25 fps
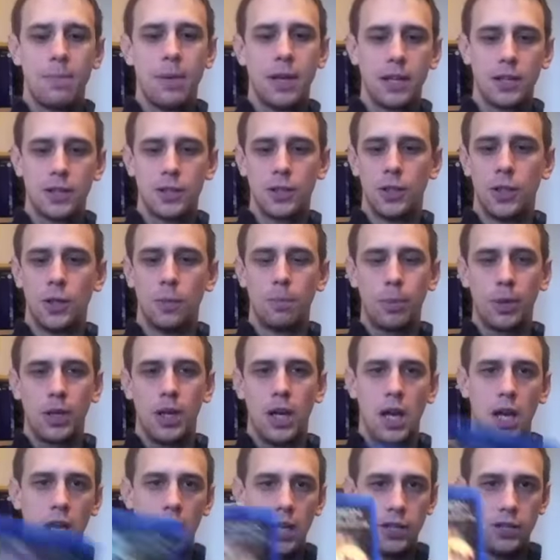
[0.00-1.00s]
picked up
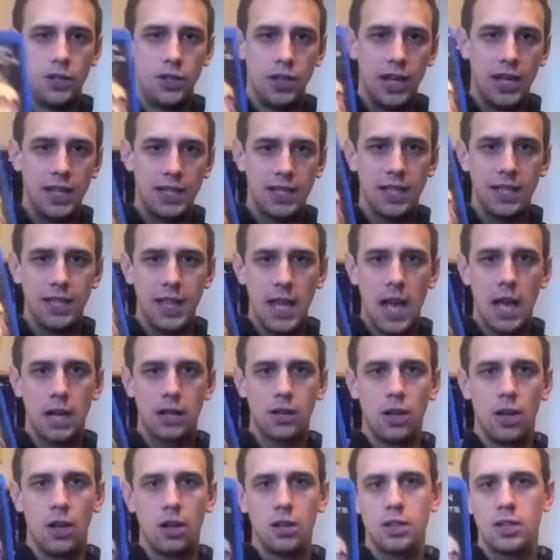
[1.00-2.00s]
Jason and the
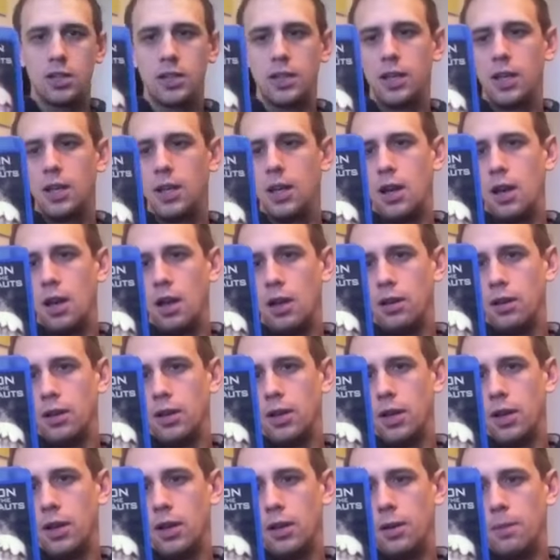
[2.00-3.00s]
Argonauts on
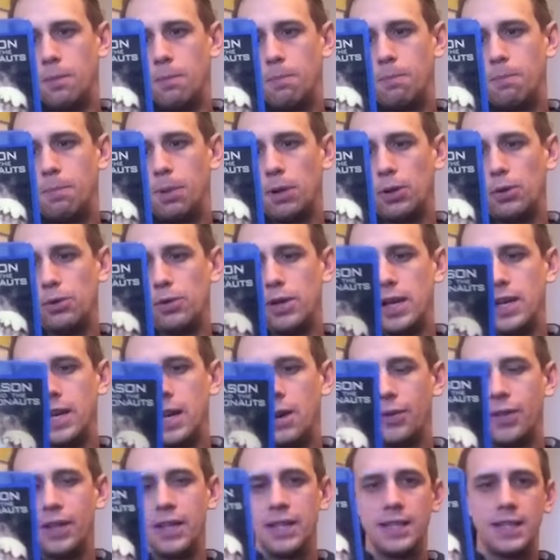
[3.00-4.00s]
Blu-ray.
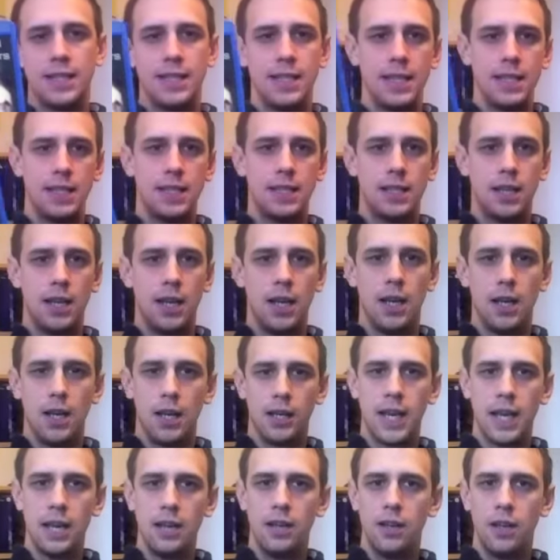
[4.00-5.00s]
Now this is
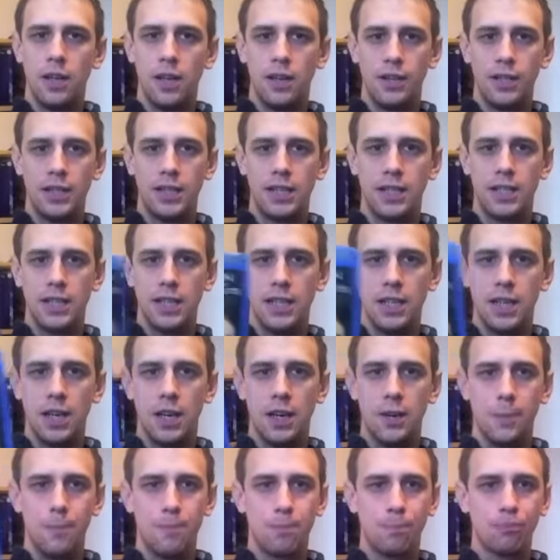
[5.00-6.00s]
again this is the
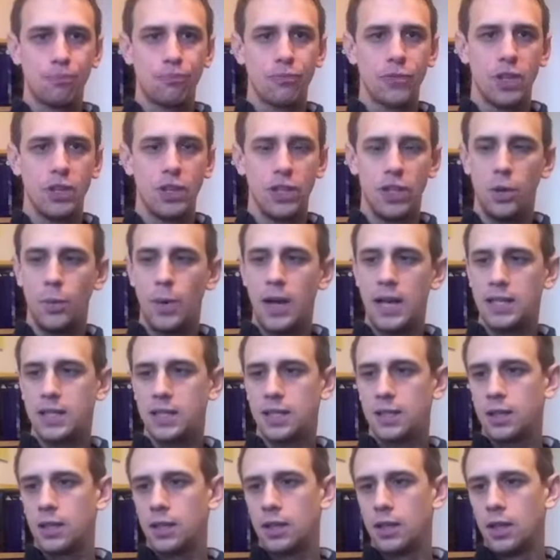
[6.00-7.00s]

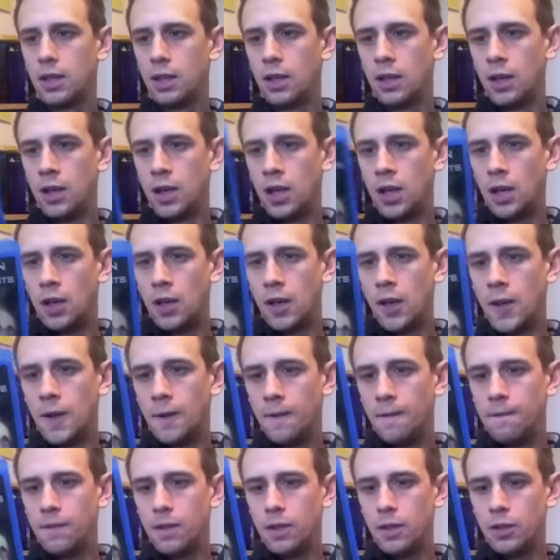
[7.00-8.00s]
US
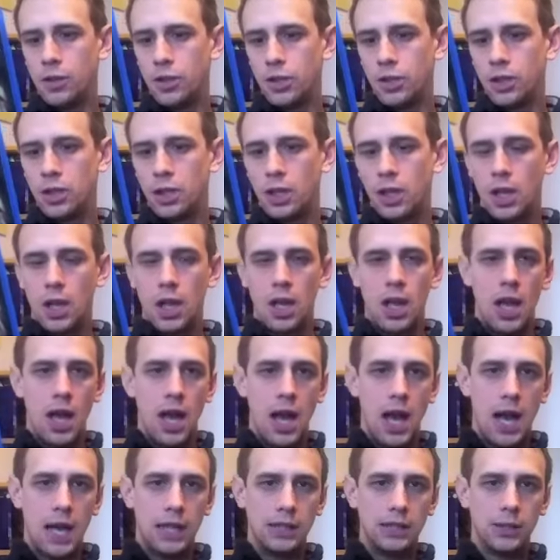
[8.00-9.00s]
version,
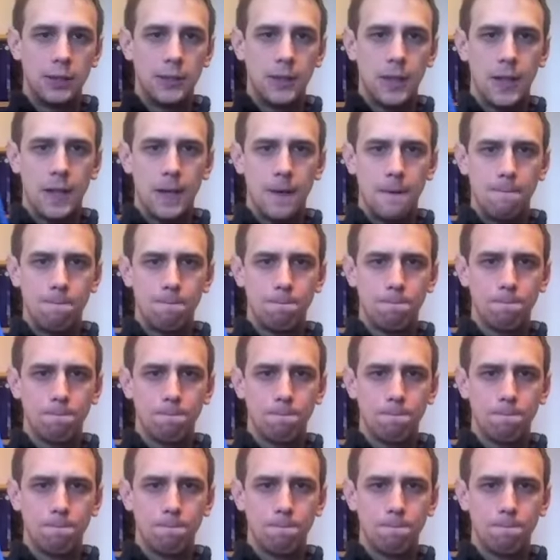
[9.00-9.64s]
and a